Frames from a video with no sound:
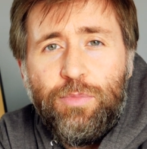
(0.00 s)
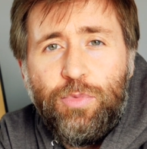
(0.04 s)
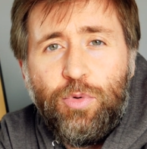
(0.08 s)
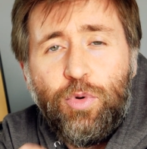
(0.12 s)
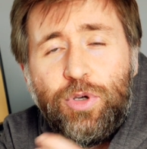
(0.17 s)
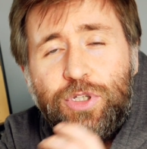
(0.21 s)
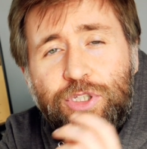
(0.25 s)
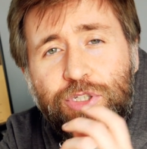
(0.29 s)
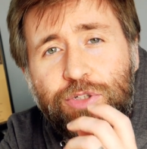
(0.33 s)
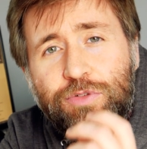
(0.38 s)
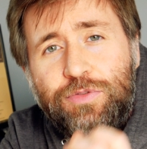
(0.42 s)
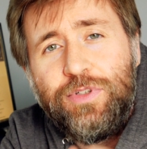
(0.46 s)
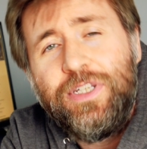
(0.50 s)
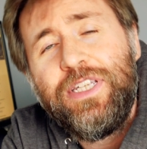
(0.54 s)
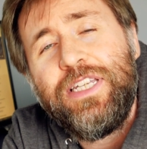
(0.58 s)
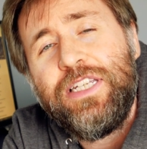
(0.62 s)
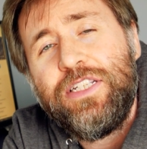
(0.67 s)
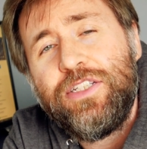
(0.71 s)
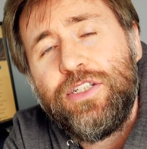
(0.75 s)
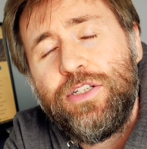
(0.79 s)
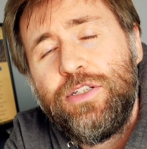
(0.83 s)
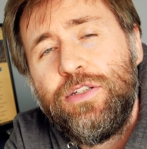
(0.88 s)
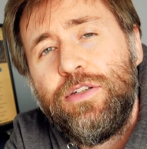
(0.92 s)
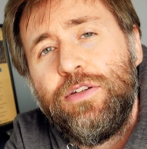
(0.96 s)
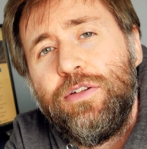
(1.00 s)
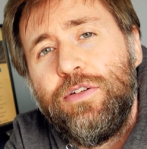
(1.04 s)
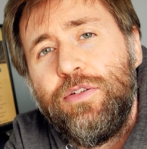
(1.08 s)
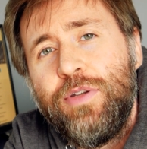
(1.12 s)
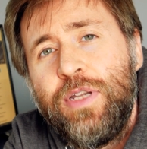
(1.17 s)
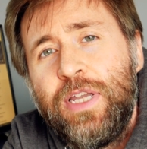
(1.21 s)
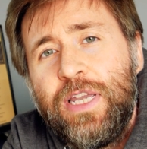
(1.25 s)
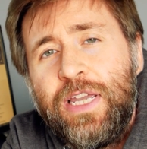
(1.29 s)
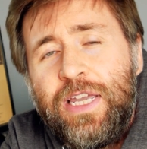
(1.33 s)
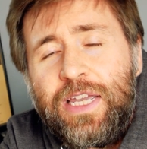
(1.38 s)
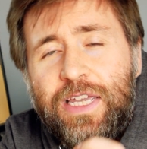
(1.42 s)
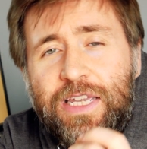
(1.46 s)
But what you need to
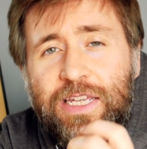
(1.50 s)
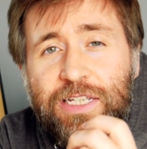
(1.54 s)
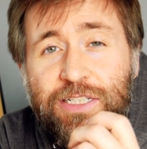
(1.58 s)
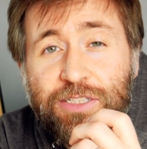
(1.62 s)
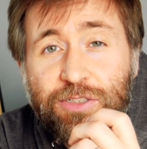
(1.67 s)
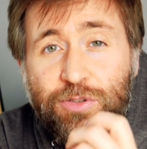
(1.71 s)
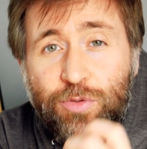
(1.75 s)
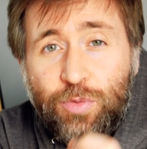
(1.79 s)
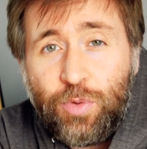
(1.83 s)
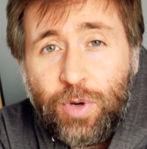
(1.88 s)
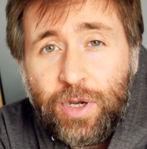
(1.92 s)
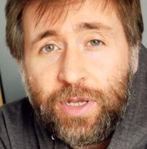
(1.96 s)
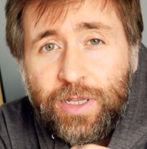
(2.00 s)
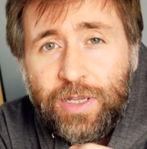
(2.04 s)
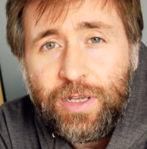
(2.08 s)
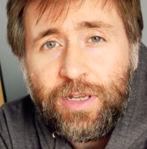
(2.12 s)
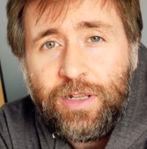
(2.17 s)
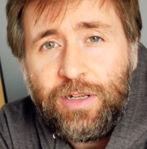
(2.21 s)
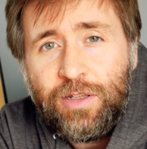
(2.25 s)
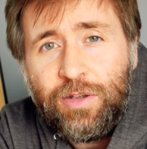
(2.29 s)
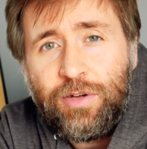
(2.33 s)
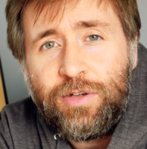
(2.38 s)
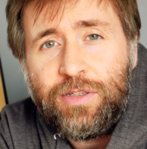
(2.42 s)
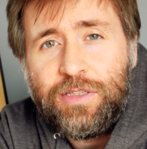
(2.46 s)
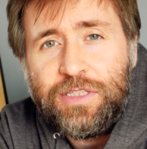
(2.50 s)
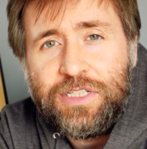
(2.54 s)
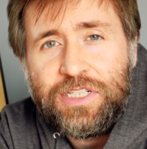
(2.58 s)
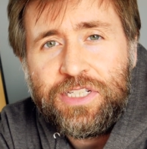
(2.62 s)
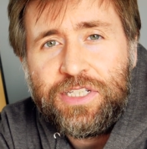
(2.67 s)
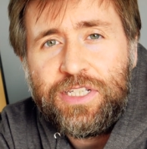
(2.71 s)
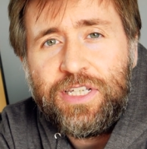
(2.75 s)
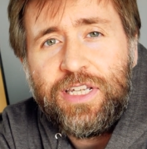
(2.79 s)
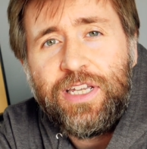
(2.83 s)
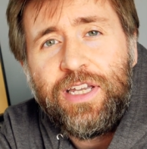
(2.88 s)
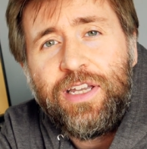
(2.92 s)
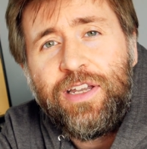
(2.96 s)
do is quite early on in
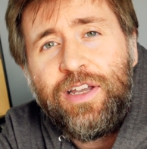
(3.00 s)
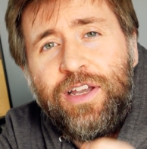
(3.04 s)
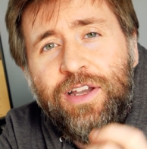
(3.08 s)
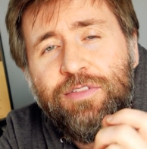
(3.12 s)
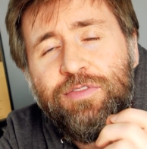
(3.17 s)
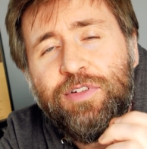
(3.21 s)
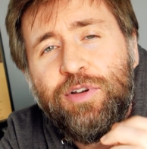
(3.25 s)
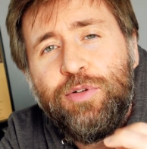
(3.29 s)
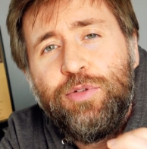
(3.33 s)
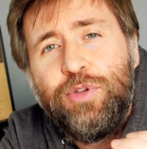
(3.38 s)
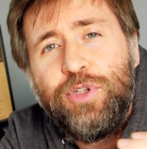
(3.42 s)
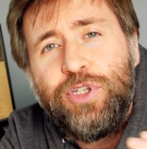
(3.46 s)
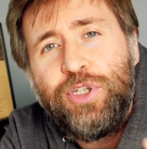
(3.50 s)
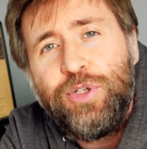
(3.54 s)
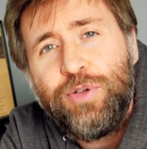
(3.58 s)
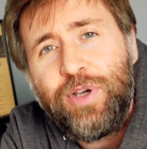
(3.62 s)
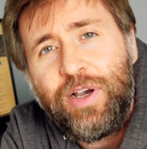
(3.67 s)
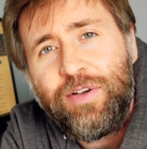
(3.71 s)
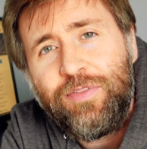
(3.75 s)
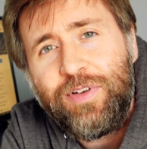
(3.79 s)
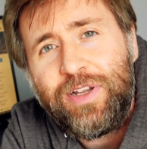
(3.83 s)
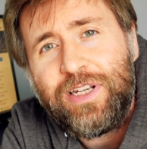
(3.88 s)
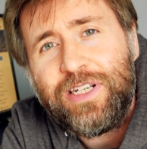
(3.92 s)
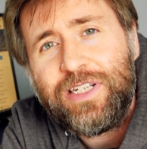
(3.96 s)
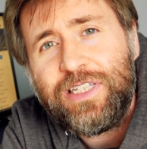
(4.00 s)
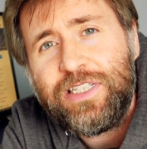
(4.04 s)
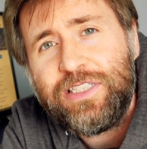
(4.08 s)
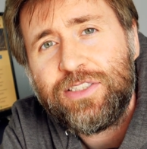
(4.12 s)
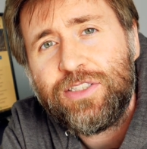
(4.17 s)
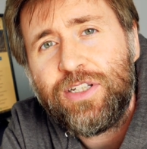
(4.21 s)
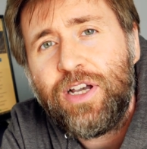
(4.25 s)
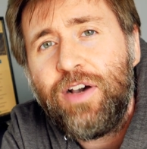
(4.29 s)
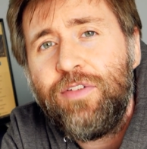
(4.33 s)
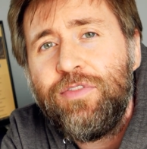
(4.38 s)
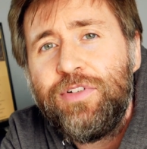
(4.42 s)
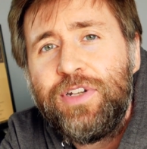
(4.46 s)
this year feel that you have at
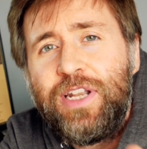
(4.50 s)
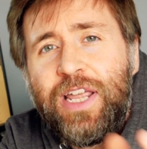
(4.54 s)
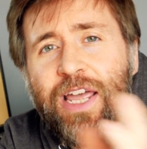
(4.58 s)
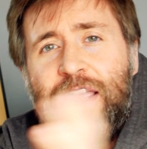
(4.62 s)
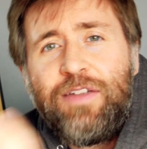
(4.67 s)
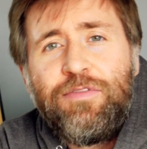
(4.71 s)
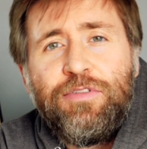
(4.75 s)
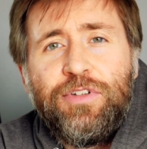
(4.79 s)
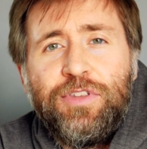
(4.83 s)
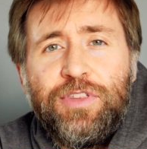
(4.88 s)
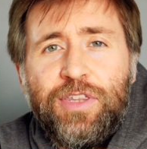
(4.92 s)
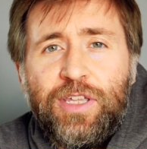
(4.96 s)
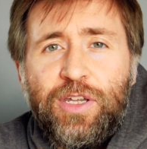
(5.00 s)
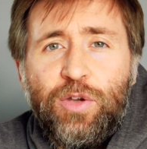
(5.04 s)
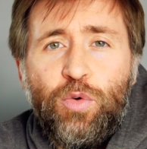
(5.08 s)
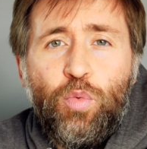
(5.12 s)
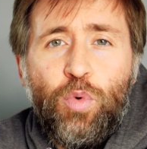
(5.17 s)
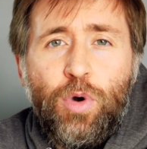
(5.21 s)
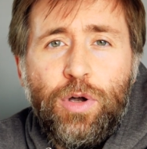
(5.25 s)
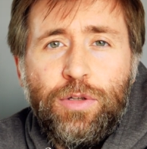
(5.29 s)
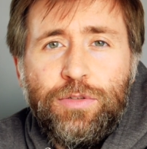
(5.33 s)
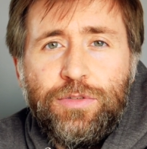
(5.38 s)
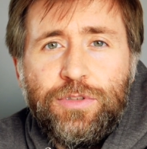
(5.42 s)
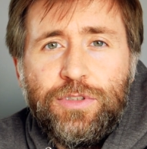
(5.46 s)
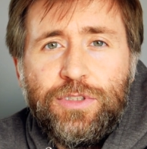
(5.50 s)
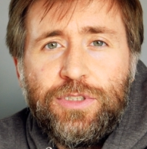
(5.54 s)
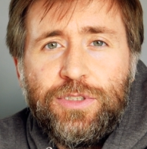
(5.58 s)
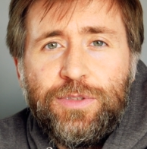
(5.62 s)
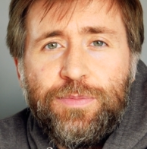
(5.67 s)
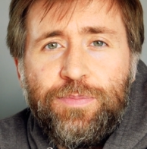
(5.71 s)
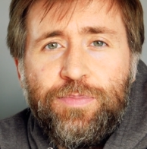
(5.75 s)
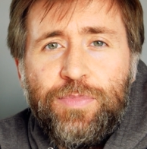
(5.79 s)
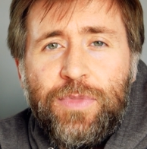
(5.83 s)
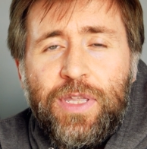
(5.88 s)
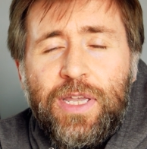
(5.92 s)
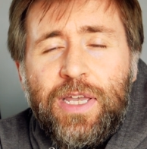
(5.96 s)
least covered everything
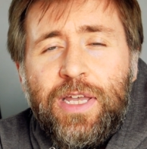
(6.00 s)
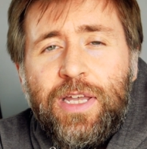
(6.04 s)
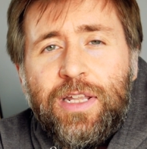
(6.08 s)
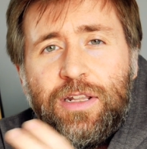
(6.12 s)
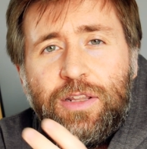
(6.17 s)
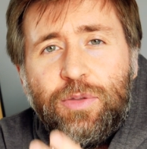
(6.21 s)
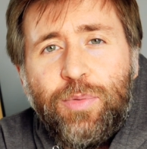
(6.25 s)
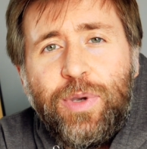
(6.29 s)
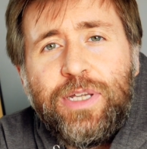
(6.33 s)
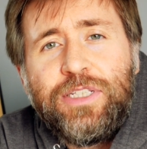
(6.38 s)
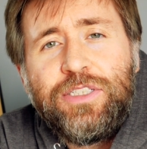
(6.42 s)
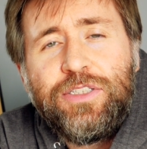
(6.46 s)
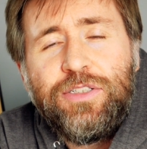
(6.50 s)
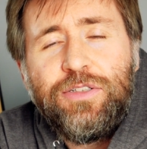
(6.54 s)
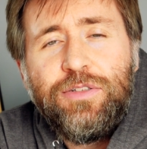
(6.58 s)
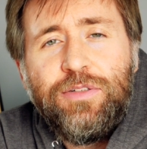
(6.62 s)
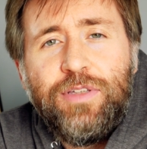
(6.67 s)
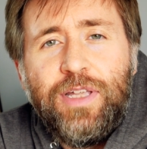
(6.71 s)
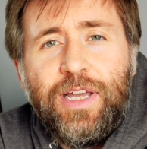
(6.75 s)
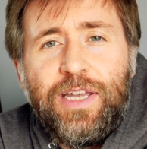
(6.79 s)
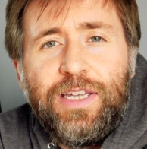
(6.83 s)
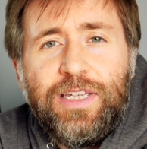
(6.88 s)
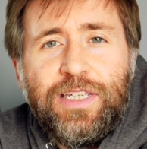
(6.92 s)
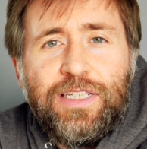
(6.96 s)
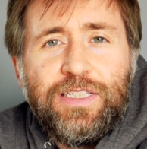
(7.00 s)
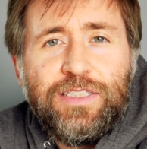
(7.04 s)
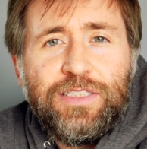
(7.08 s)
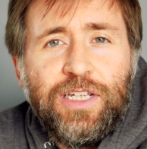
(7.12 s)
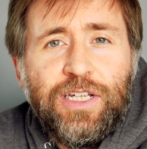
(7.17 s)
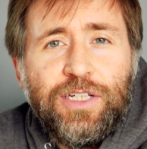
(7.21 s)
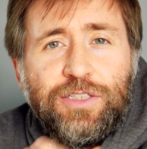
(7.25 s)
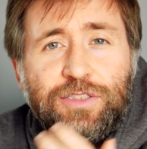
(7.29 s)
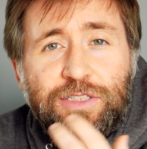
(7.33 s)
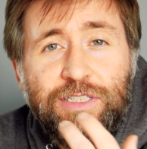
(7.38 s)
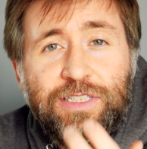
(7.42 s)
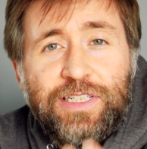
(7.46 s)
once. Now the way to do that is
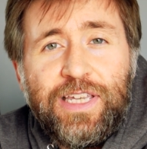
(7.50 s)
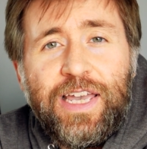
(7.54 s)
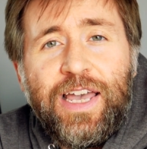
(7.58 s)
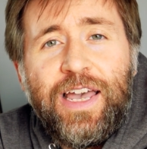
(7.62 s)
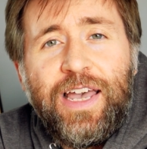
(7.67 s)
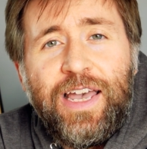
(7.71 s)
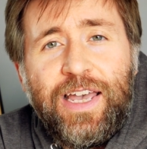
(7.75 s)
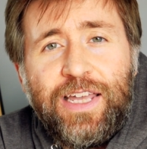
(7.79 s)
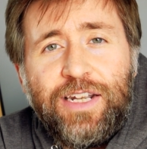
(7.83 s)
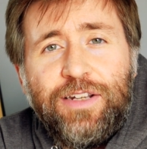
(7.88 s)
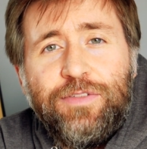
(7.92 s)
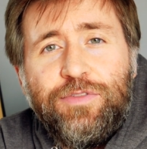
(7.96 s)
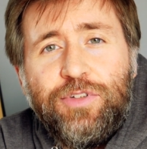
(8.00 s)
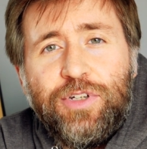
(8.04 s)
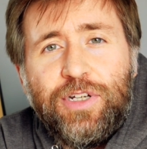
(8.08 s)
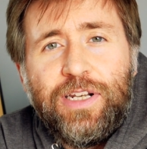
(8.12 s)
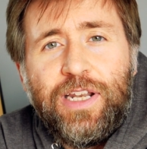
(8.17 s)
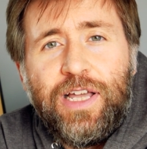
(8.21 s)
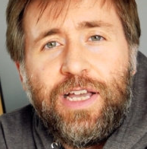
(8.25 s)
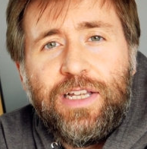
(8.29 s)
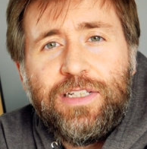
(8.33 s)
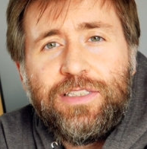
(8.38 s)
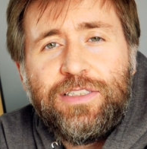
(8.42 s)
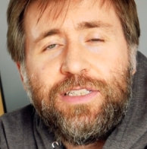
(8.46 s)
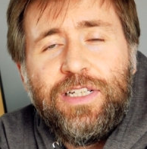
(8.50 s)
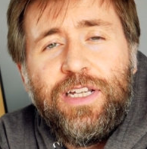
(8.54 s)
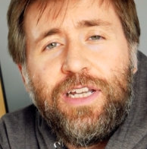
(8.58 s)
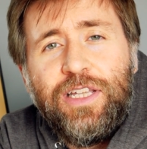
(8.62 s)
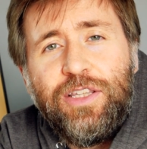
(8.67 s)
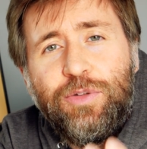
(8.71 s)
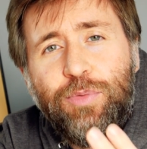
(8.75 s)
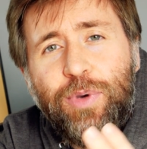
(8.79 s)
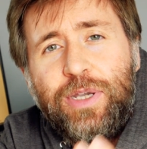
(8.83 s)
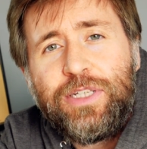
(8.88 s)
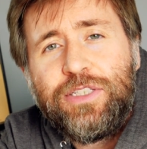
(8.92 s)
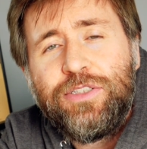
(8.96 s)
to get ahead of your class.
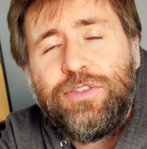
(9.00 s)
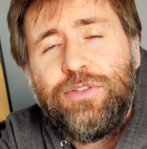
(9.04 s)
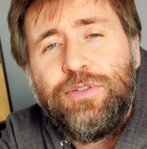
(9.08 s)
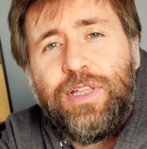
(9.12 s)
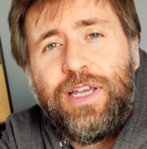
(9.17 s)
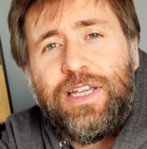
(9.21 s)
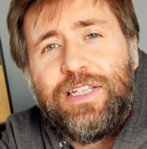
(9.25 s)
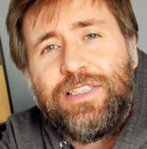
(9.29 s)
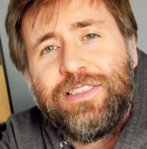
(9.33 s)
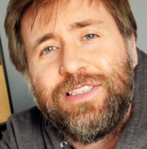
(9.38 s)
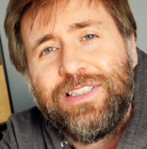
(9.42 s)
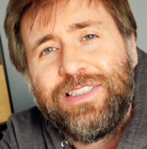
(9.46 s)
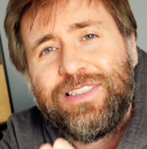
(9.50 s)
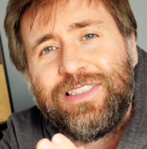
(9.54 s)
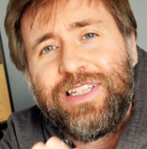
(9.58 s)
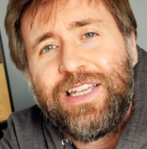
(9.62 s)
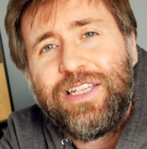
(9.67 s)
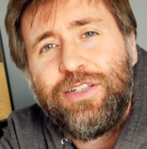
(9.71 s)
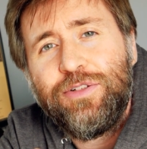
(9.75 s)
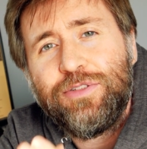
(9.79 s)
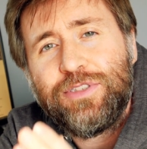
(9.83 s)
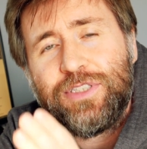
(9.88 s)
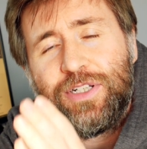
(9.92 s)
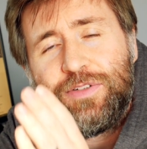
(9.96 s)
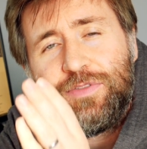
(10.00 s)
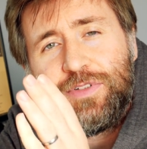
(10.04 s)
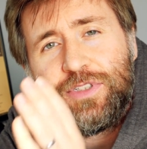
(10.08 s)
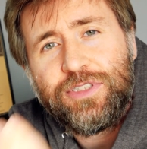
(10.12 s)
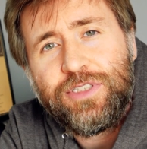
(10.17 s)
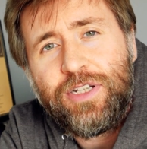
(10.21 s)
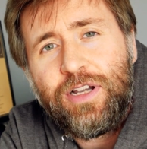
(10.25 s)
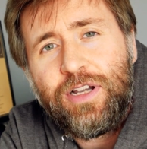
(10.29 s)
And the way to do that is to set yourself a